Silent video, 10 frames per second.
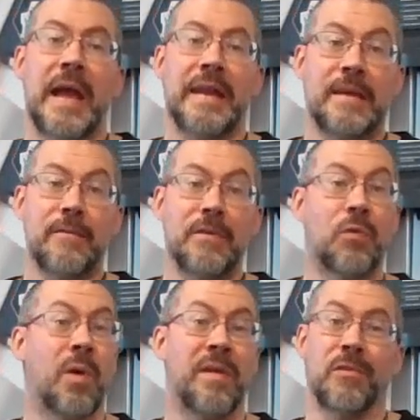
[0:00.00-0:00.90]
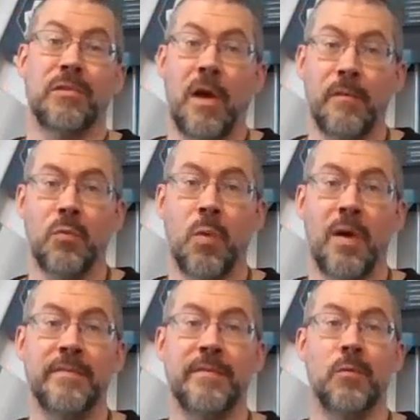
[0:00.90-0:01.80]
and give it to one of your loved
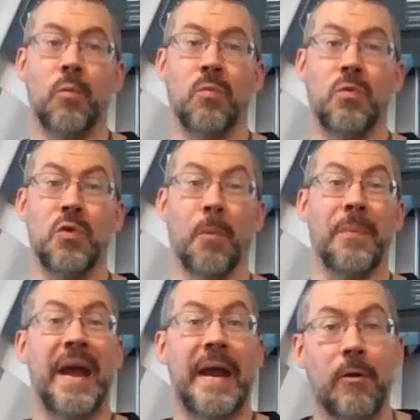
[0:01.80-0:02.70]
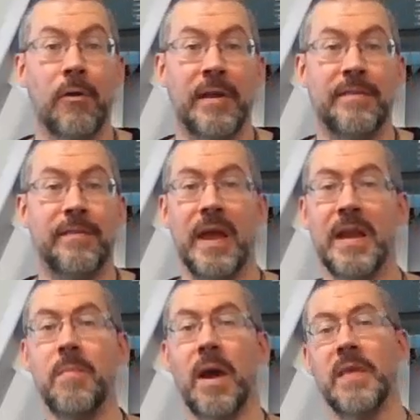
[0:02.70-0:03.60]
ones, your parents,
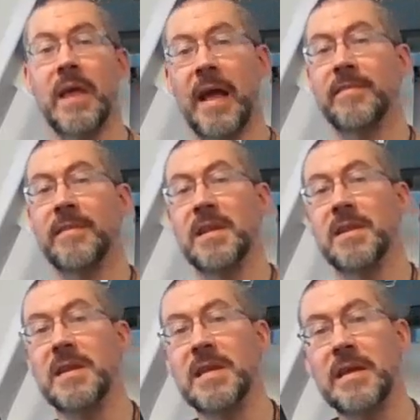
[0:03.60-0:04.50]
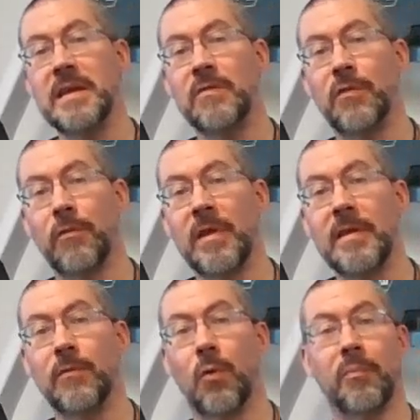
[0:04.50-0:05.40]
anybody that has any knee
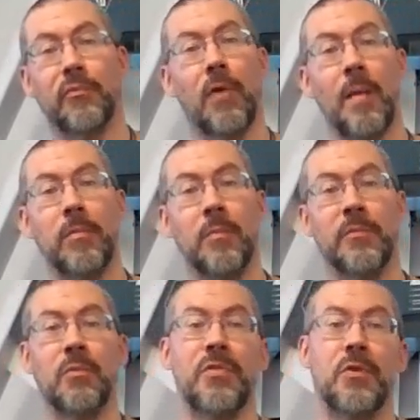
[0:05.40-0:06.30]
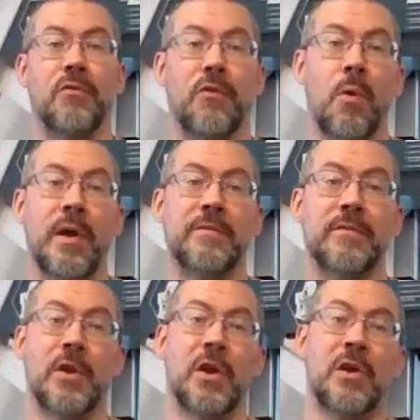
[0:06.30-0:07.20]
injuries or problems with their
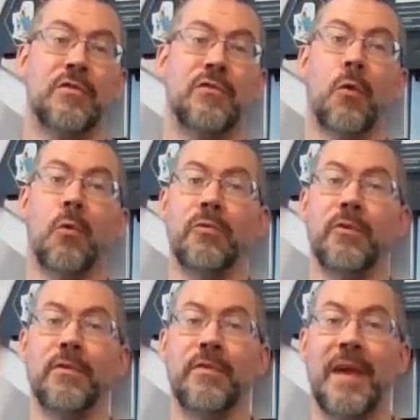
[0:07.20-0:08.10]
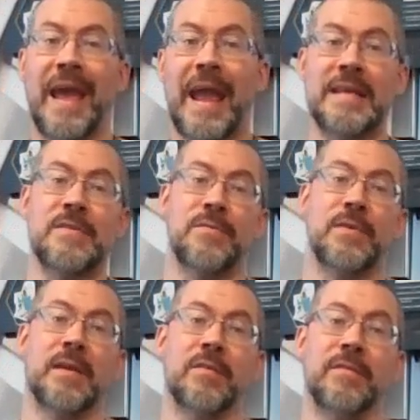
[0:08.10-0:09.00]
joints, shoulders,
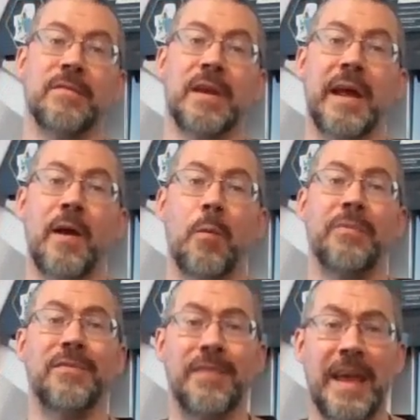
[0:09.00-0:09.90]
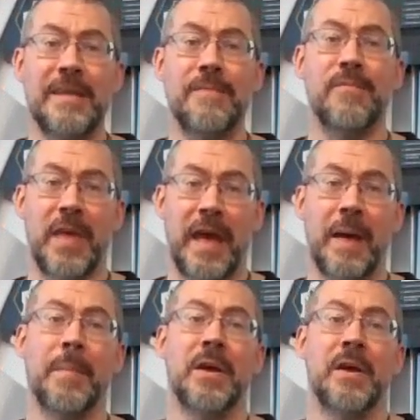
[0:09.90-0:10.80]
anything. This is going to help save
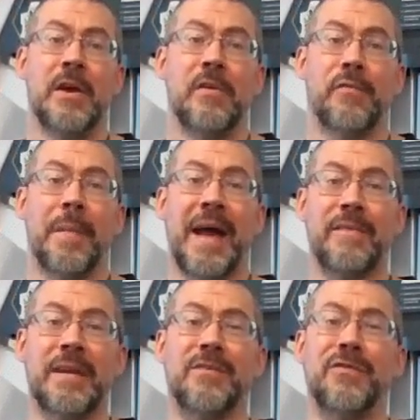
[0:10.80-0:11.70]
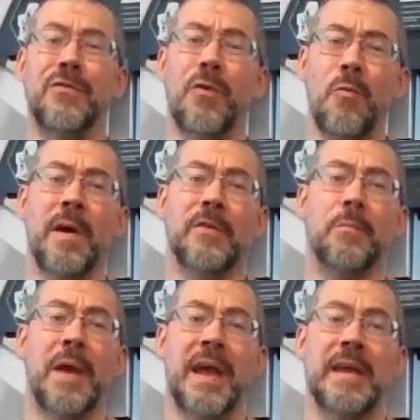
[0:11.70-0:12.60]
them from having so much
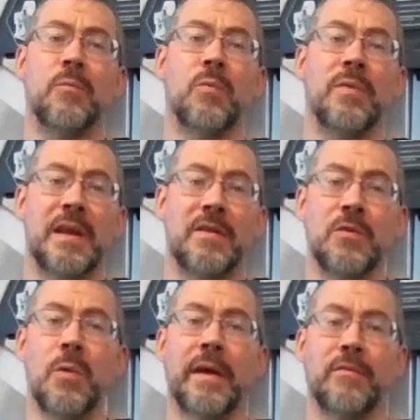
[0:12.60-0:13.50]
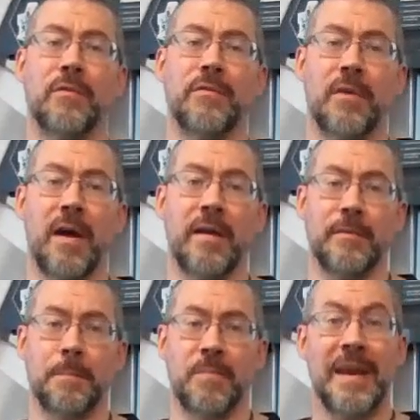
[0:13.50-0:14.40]
pain when they do
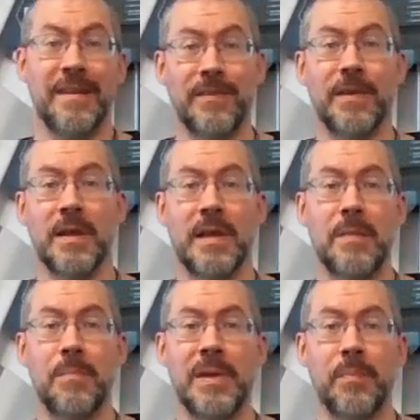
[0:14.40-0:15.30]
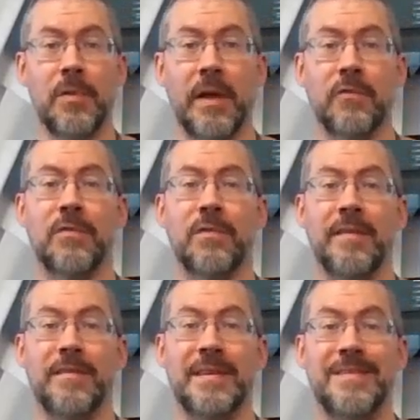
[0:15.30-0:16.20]
exercise. And it's going to keep people
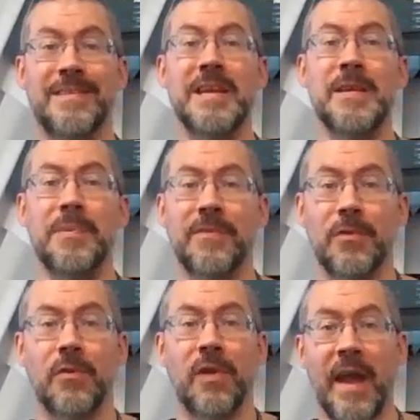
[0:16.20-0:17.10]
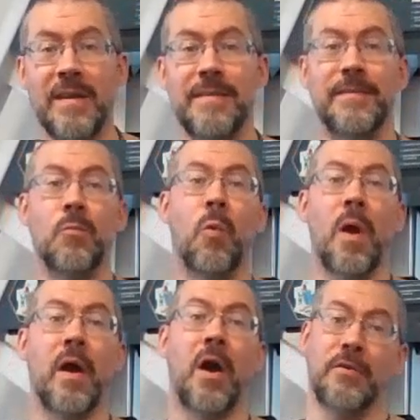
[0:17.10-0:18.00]
exercising deep into their 90s and
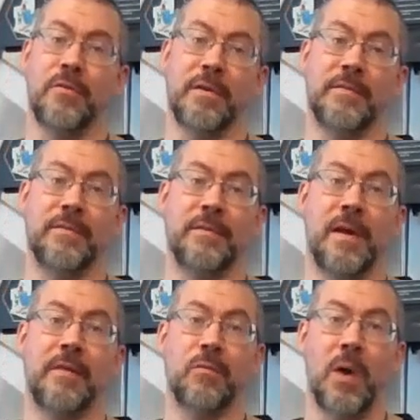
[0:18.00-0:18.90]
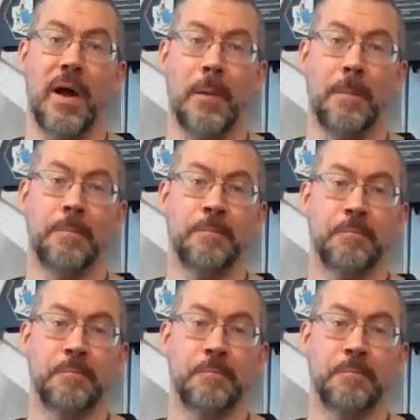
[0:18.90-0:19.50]
100s as well.